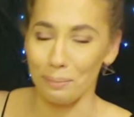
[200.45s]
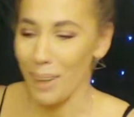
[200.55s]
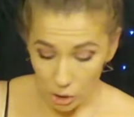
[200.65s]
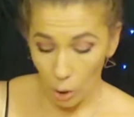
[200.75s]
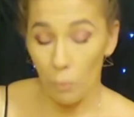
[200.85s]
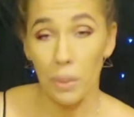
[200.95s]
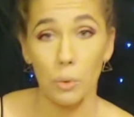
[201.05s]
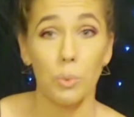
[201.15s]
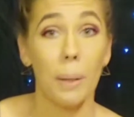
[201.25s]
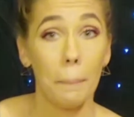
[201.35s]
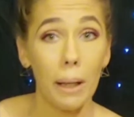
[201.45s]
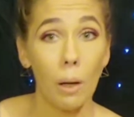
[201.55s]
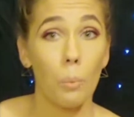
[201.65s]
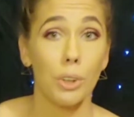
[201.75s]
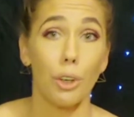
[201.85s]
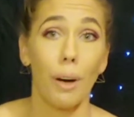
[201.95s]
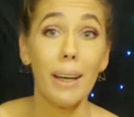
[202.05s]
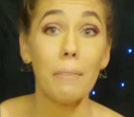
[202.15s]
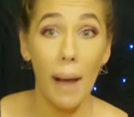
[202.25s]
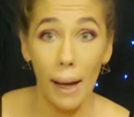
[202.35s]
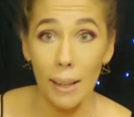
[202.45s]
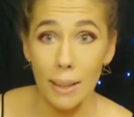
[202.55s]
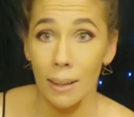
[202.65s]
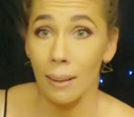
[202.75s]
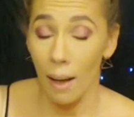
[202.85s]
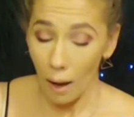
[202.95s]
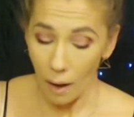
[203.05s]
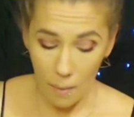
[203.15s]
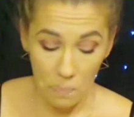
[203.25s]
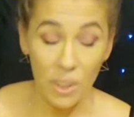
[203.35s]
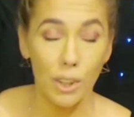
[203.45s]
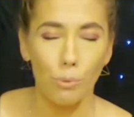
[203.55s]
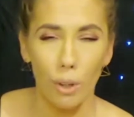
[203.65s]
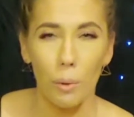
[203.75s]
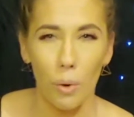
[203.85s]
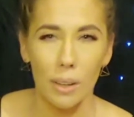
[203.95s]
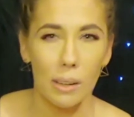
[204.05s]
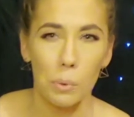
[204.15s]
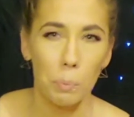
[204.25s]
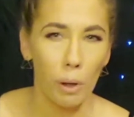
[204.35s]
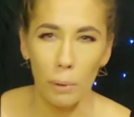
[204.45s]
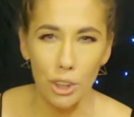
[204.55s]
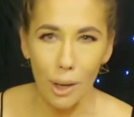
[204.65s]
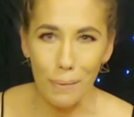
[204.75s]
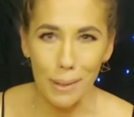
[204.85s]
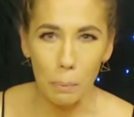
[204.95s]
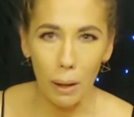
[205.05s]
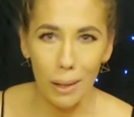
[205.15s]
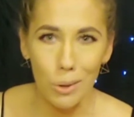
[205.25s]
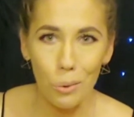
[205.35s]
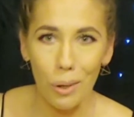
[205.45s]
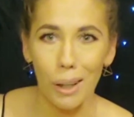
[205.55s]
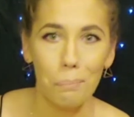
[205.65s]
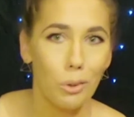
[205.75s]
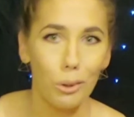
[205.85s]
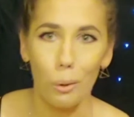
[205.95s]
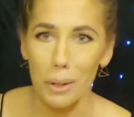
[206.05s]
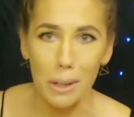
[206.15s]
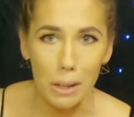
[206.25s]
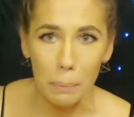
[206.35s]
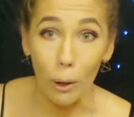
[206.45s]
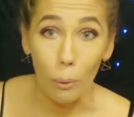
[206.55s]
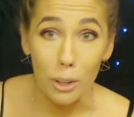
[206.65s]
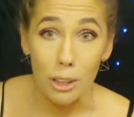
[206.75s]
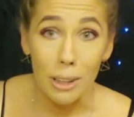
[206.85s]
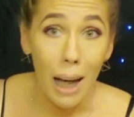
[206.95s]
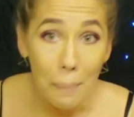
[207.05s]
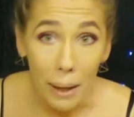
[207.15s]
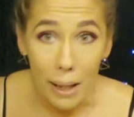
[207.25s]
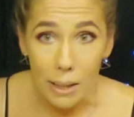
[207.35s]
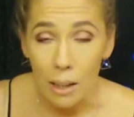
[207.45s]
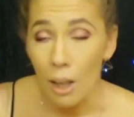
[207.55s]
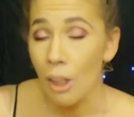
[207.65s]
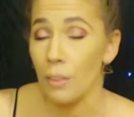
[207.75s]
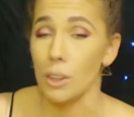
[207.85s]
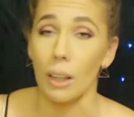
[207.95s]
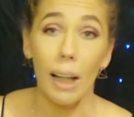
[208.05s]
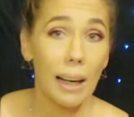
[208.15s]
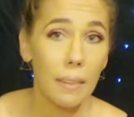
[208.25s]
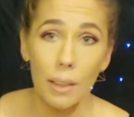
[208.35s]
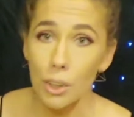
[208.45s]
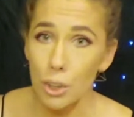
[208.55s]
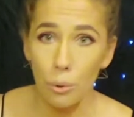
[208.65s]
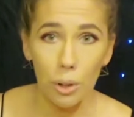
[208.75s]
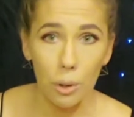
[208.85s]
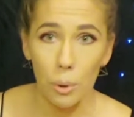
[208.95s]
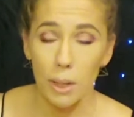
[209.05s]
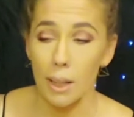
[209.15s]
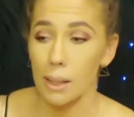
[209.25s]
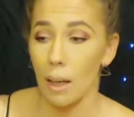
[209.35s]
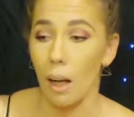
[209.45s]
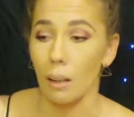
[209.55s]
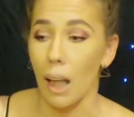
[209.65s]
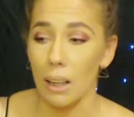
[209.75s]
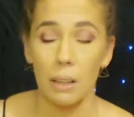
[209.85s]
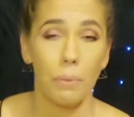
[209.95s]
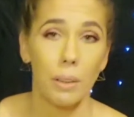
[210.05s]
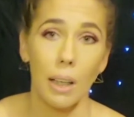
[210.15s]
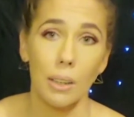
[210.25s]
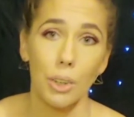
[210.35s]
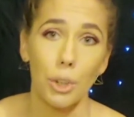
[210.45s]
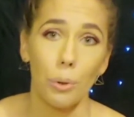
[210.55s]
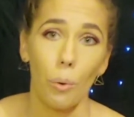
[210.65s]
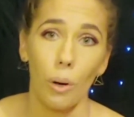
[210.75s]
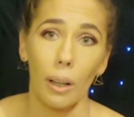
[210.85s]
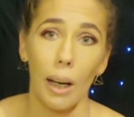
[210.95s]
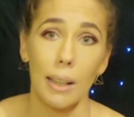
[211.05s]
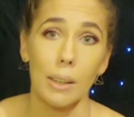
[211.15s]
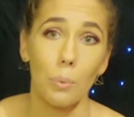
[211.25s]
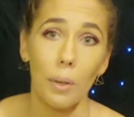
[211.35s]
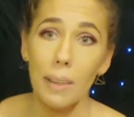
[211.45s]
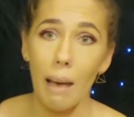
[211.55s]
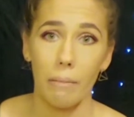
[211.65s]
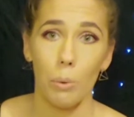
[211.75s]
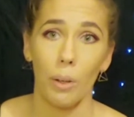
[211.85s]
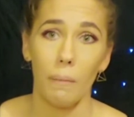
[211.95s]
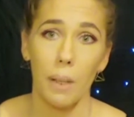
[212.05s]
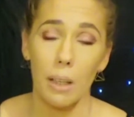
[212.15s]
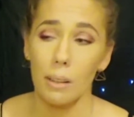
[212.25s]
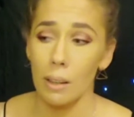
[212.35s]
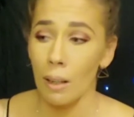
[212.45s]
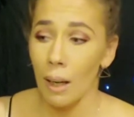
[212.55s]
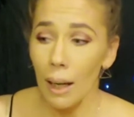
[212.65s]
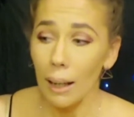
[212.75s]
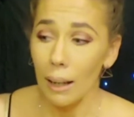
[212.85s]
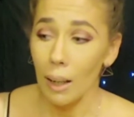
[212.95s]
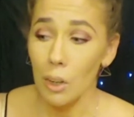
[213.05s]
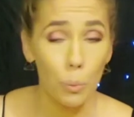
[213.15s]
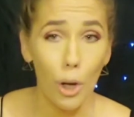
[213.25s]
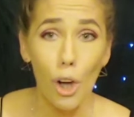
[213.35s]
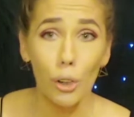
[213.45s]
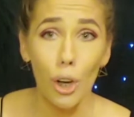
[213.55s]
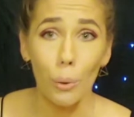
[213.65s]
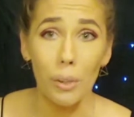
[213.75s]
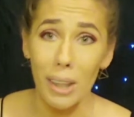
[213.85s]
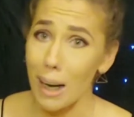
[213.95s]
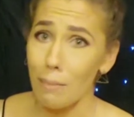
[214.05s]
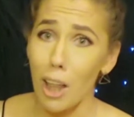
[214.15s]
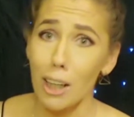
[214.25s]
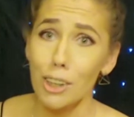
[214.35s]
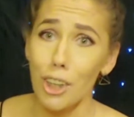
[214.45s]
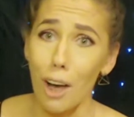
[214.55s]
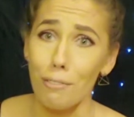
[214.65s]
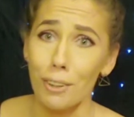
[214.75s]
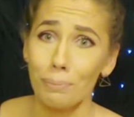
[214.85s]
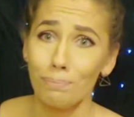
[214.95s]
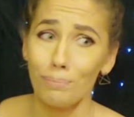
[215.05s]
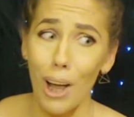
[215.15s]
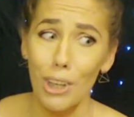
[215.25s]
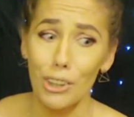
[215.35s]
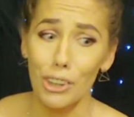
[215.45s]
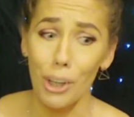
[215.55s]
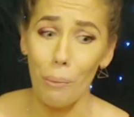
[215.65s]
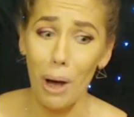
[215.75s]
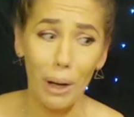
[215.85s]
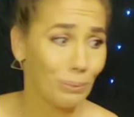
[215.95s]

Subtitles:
So this, to me, was a great find. This is one of the ones that was pretty much self-explanatory. No reason to spend a whole bunch of time on it. There's a lot of things that you can do with this. A lot of different things that you can organize with having one of these. And we all know that I have a lot of stuff. So,